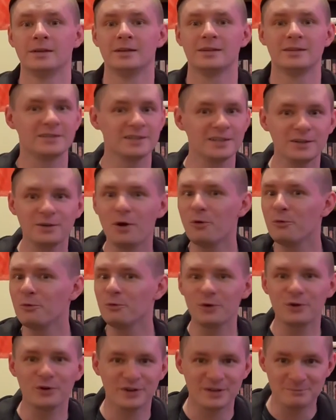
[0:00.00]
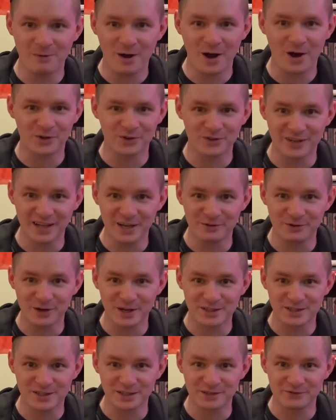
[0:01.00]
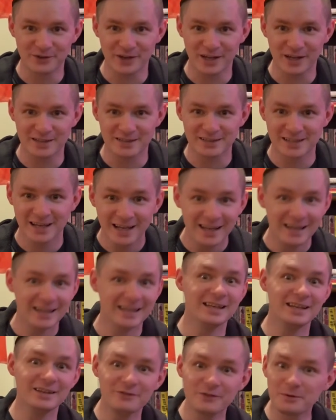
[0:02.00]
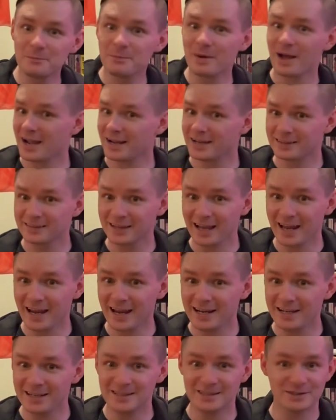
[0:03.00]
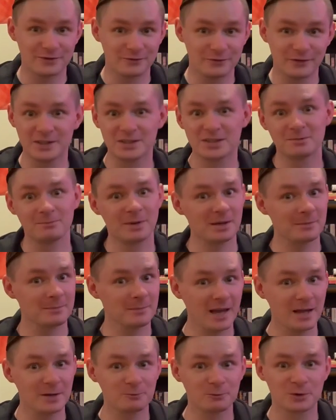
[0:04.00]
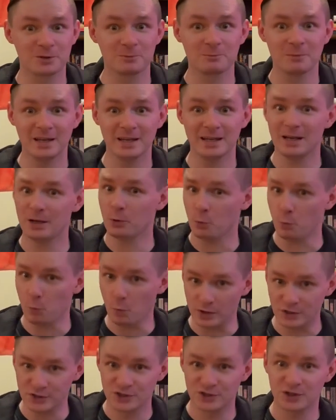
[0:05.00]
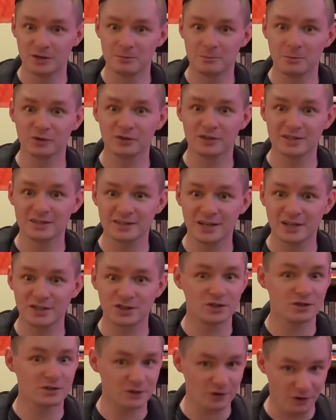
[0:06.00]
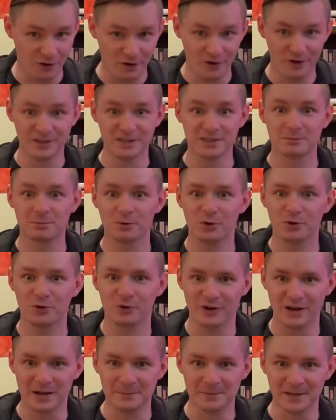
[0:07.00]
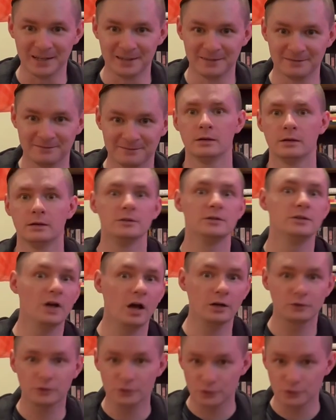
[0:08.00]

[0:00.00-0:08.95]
See, don't worry, modern day wrestling fans. Even back in the 80s, Vince McMahon was making questionable decisions on his programming. Dr.